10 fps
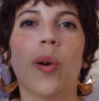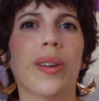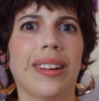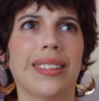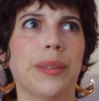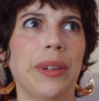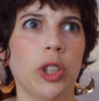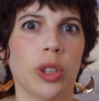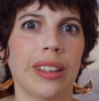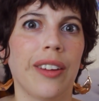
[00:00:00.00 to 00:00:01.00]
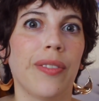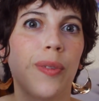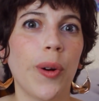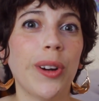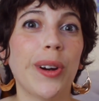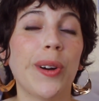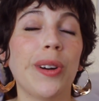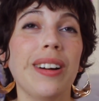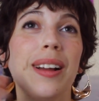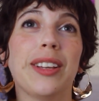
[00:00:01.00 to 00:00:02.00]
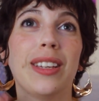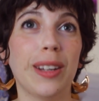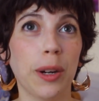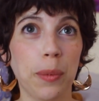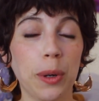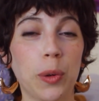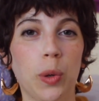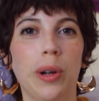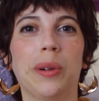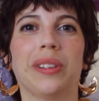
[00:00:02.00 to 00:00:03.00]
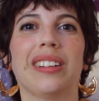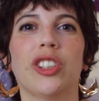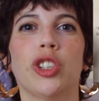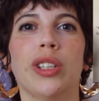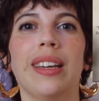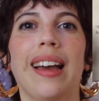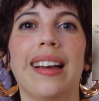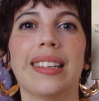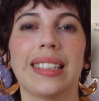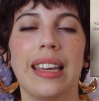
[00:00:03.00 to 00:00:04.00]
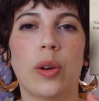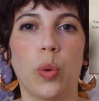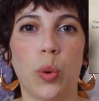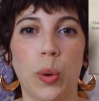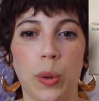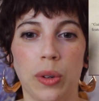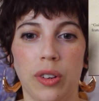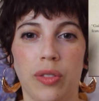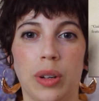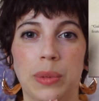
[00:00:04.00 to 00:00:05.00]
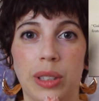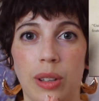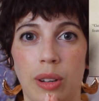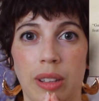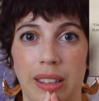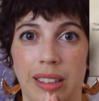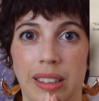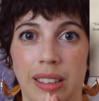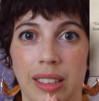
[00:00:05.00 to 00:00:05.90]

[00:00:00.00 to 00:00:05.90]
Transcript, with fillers: Oh, and not to mention that for her yearbook quote, she has a quote from Stalin.